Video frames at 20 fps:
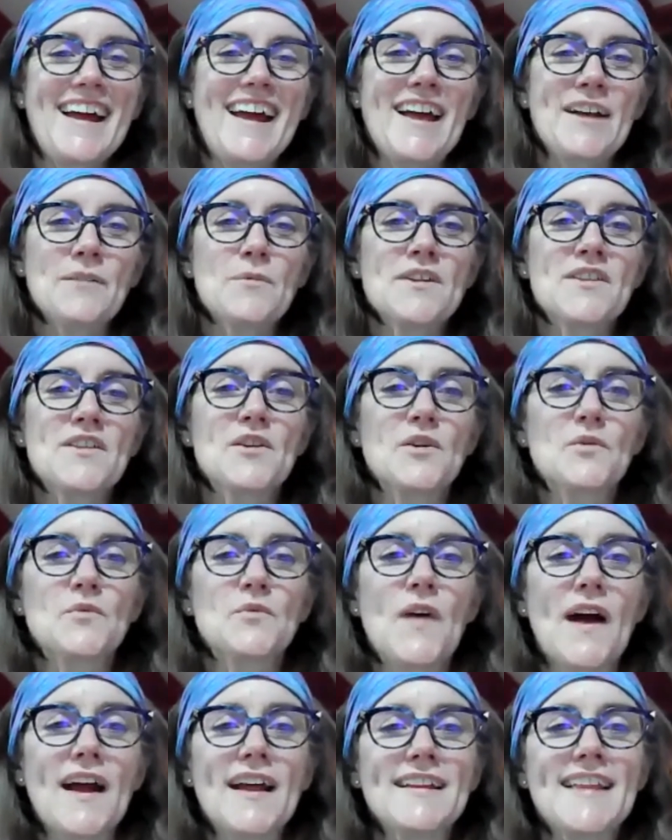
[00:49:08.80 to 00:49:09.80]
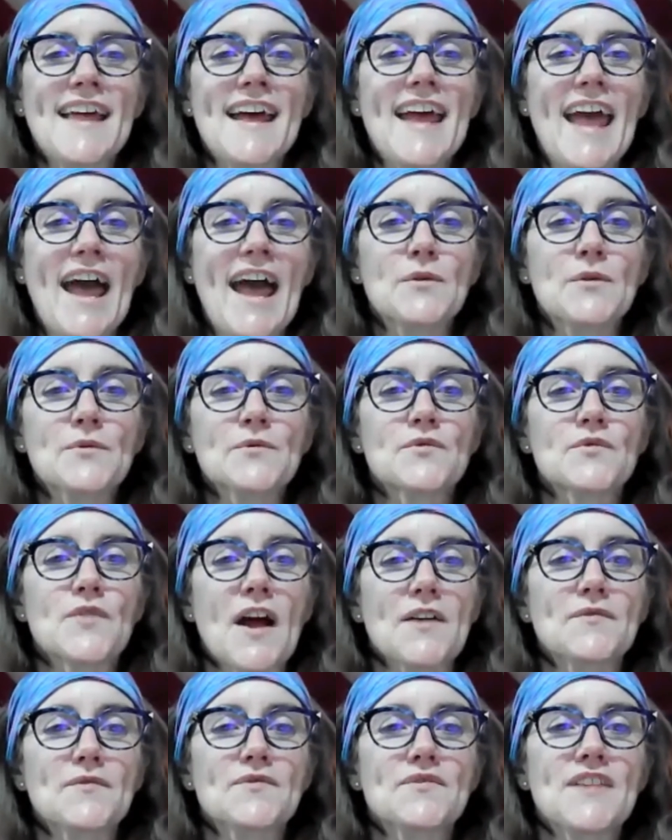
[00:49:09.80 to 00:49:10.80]
And with your right leg out in
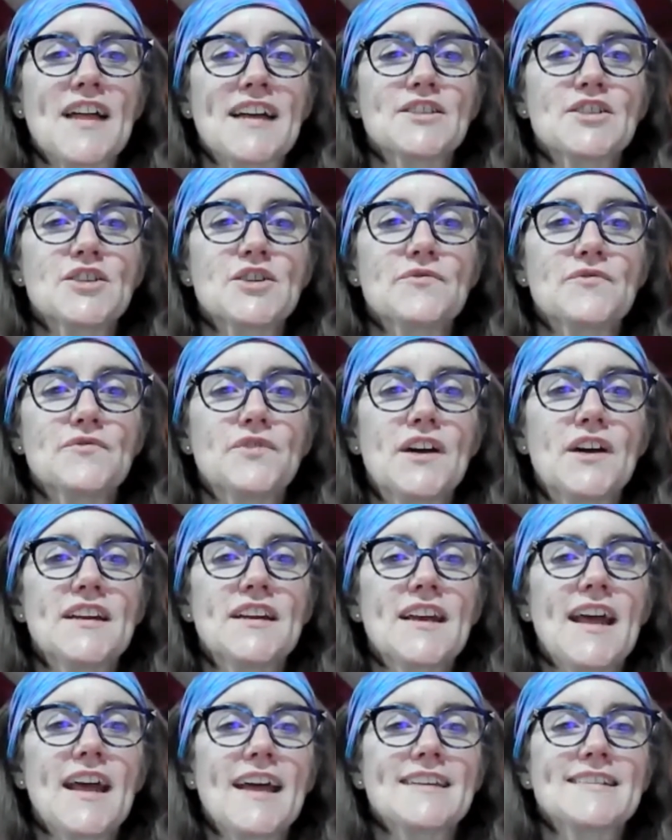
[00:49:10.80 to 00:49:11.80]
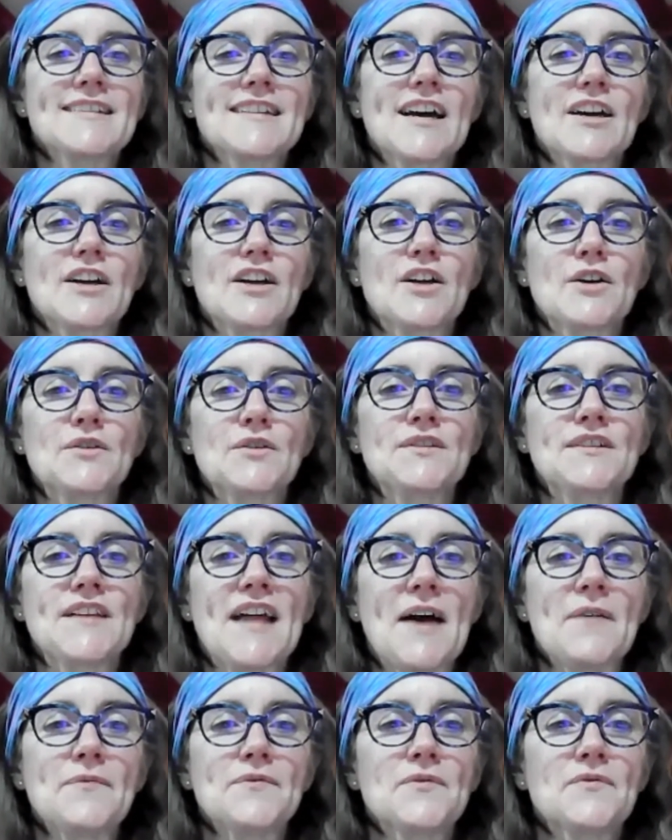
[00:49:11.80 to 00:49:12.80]
front, flex your foot and tuck your
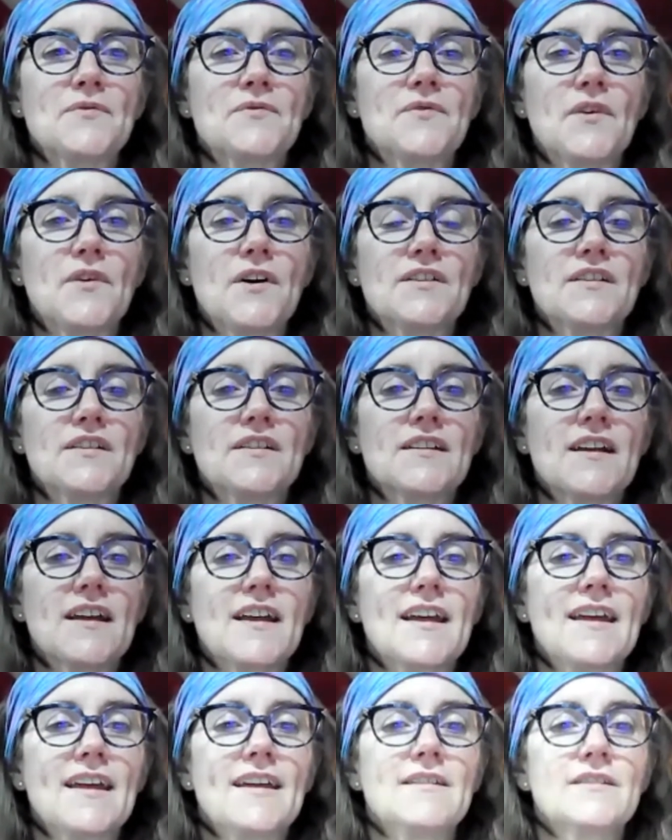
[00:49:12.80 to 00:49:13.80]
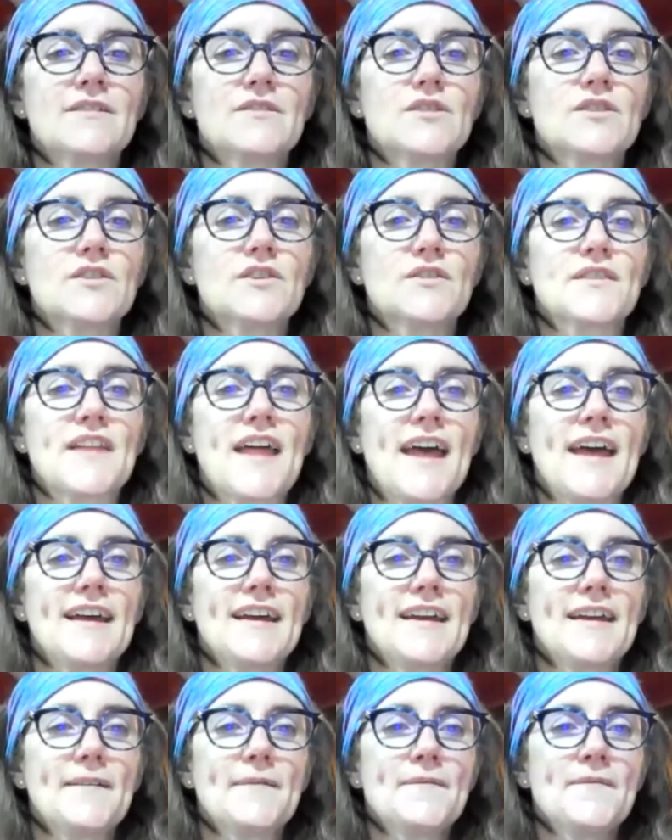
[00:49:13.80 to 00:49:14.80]
left foot into your
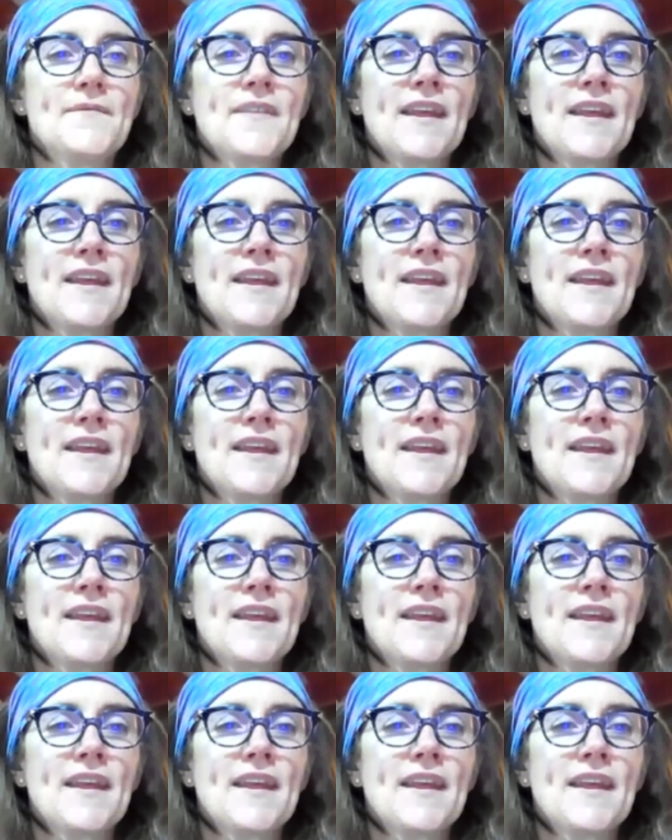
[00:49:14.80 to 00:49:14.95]
leg.